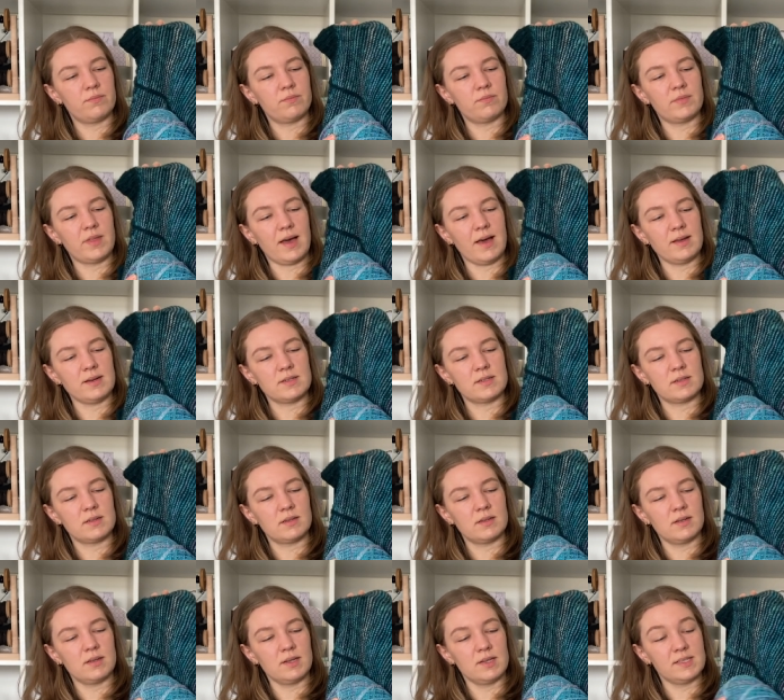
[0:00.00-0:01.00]
that
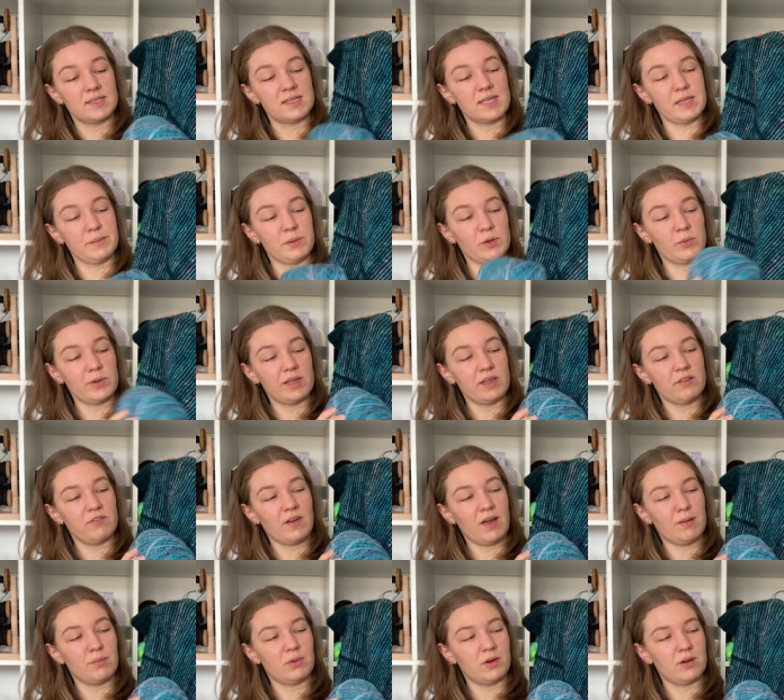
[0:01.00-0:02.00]
Celia McWheely
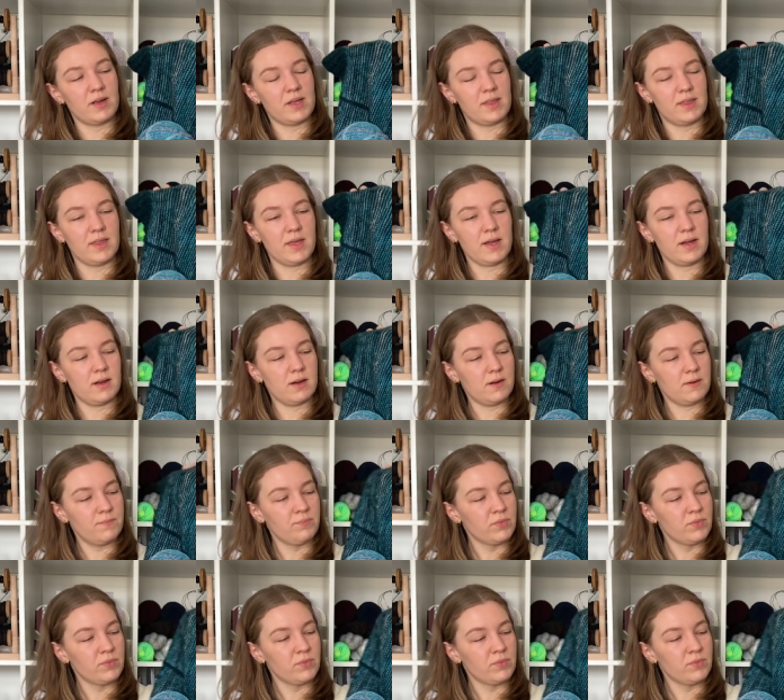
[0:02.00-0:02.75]
fiber in there,